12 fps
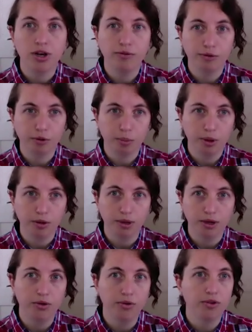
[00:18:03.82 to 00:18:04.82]
and verbal
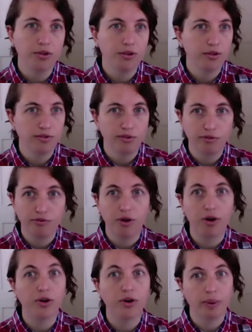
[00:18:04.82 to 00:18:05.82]
abuse,
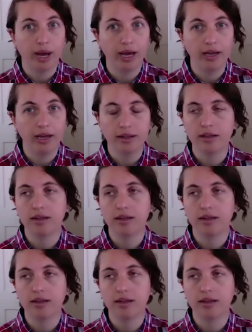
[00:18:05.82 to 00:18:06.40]
far and away.